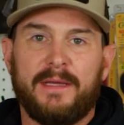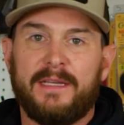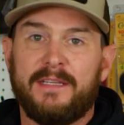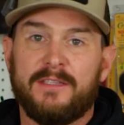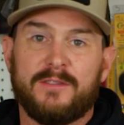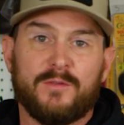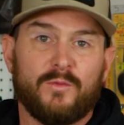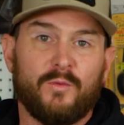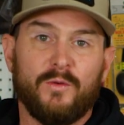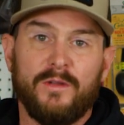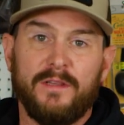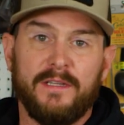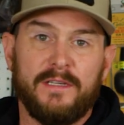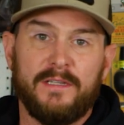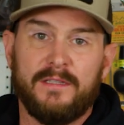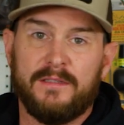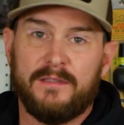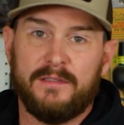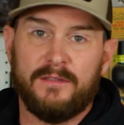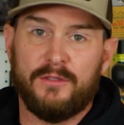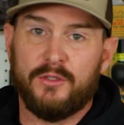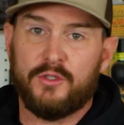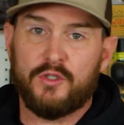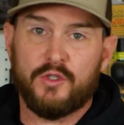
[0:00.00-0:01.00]
and it's
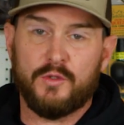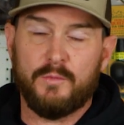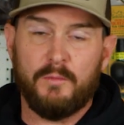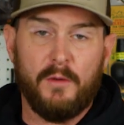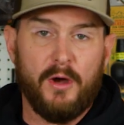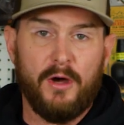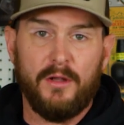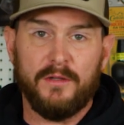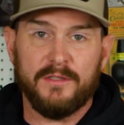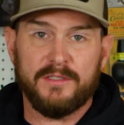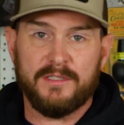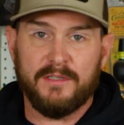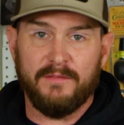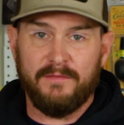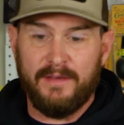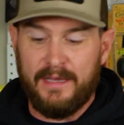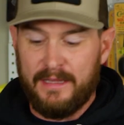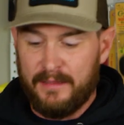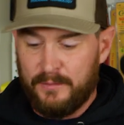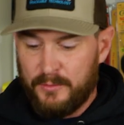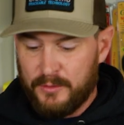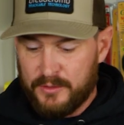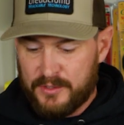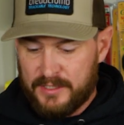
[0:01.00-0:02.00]
really the smallest
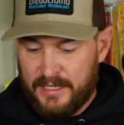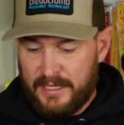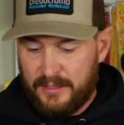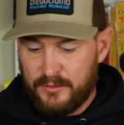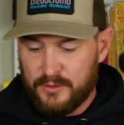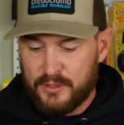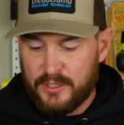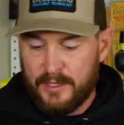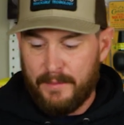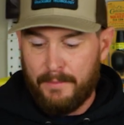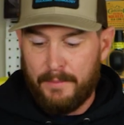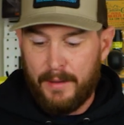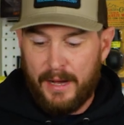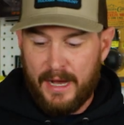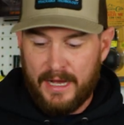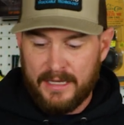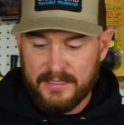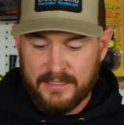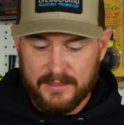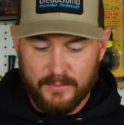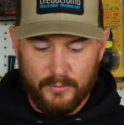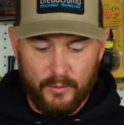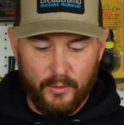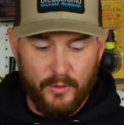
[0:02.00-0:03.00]
available sound chip
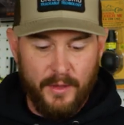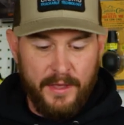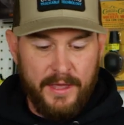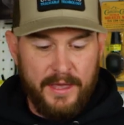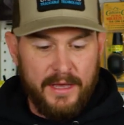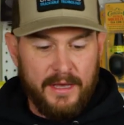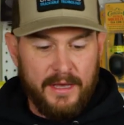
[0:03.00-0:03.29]
possible,